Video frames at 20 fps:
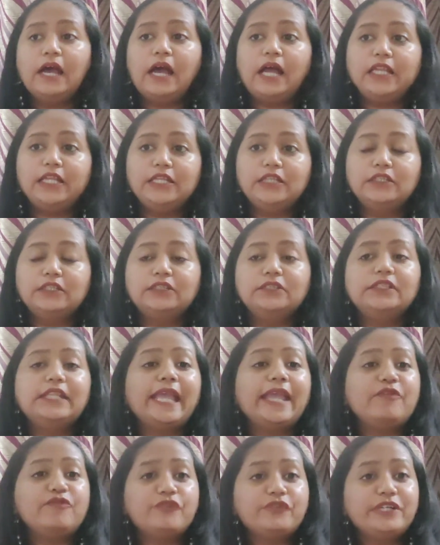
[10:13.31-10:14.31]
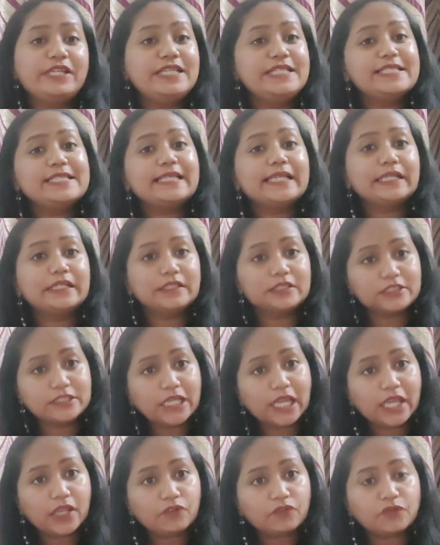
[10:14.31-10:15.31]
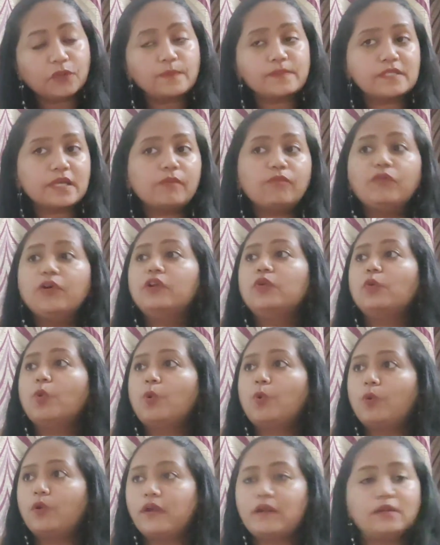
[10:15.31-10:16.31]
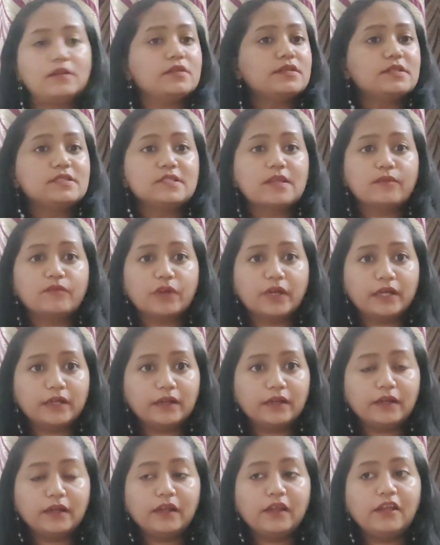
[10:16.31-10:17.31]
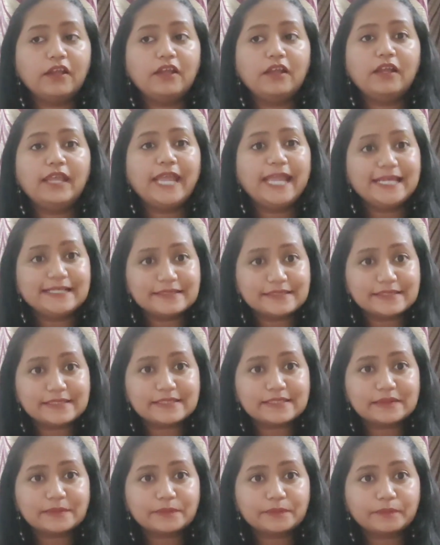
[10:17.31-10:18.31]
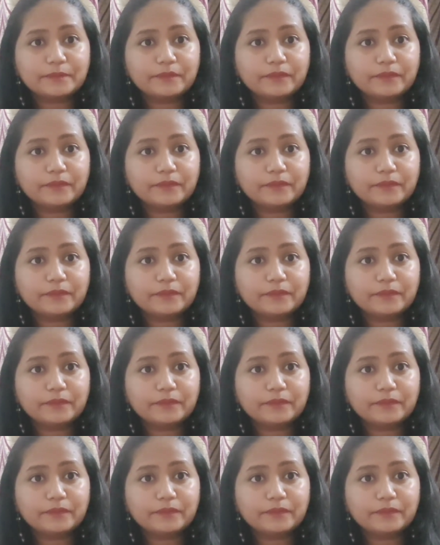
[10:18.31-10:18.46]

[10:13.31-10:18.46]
I learn every single day from someone or someone else.